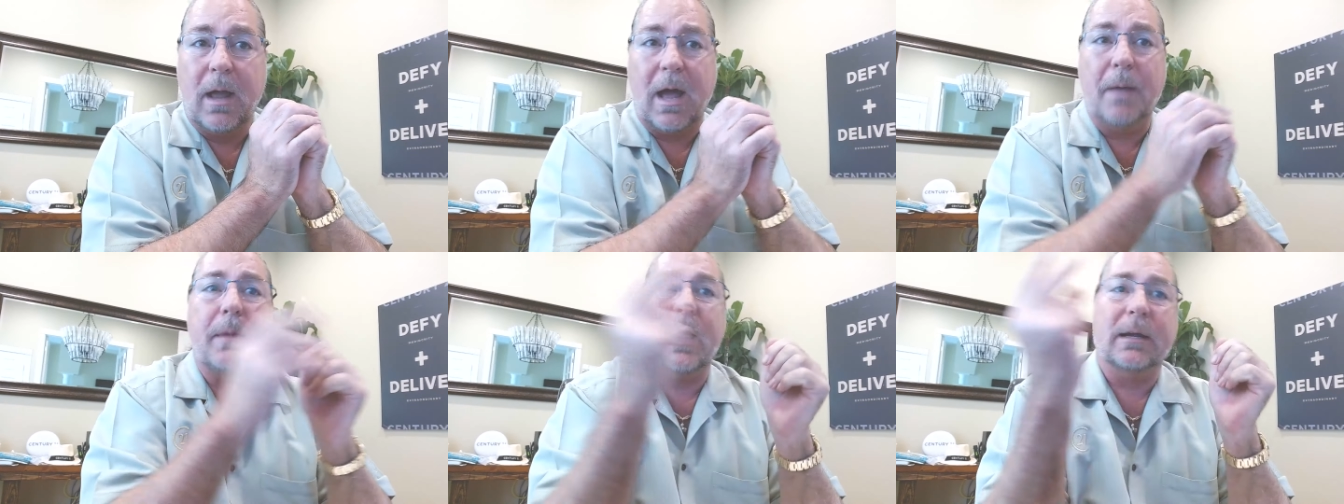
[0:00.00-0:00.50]

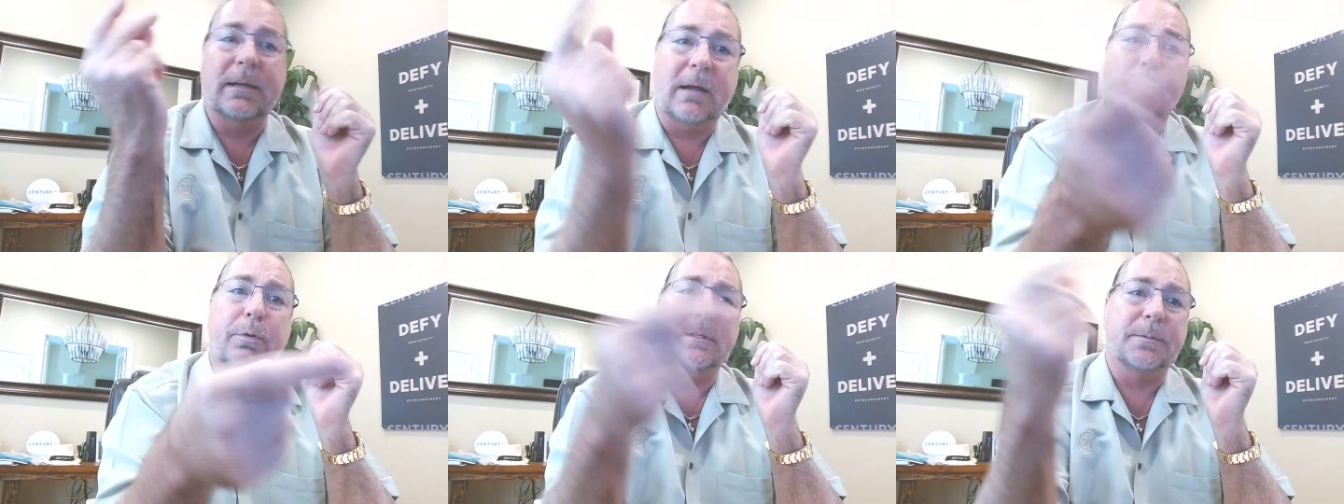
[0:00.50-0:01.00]
I'm knocking
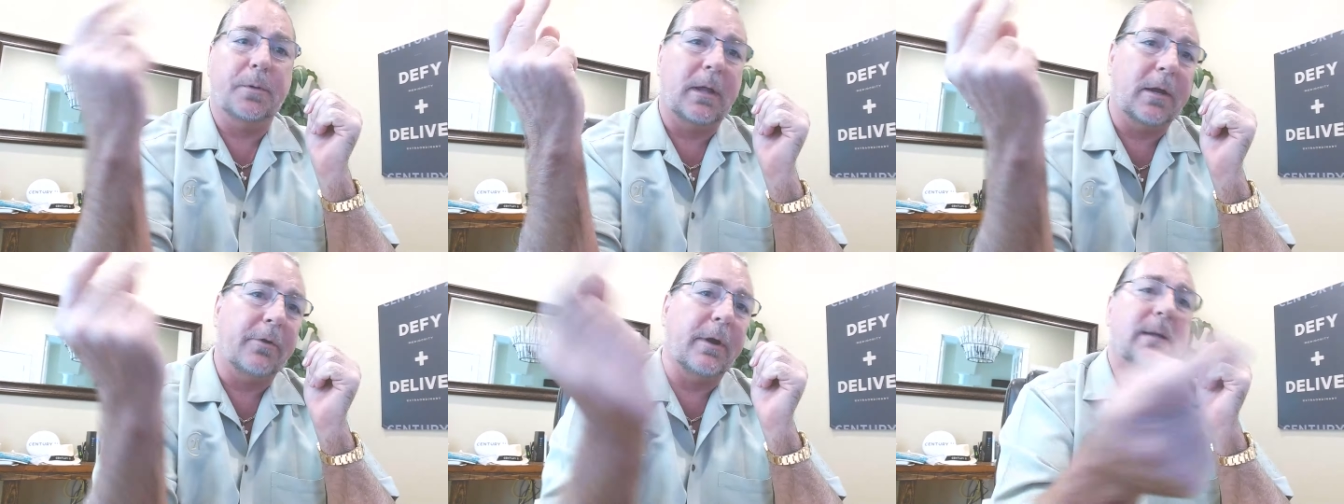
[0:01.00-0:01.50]
down principal
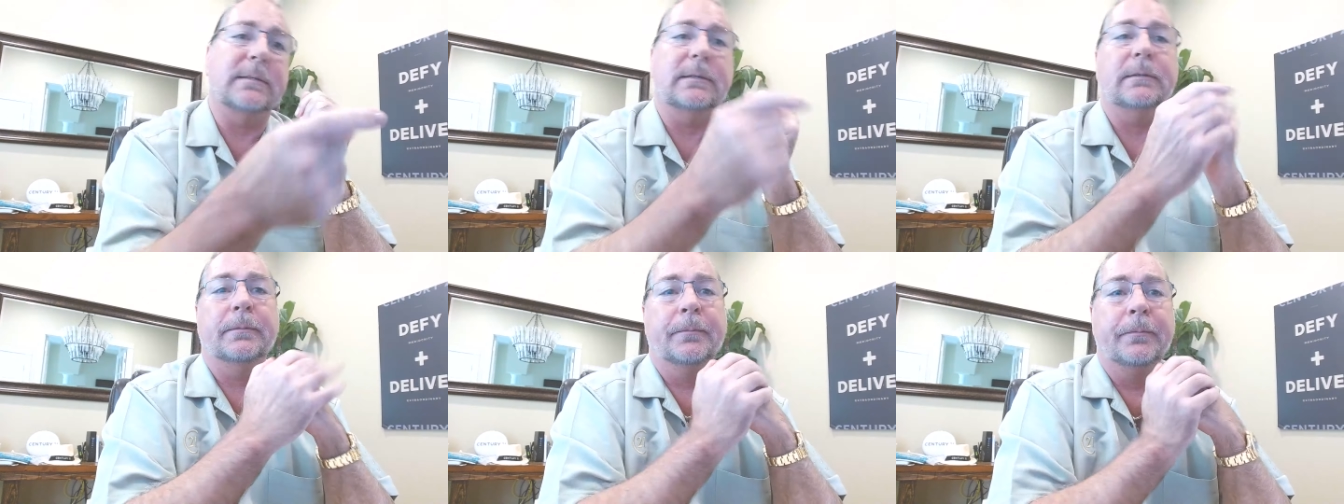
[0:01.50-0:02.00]
like crazy.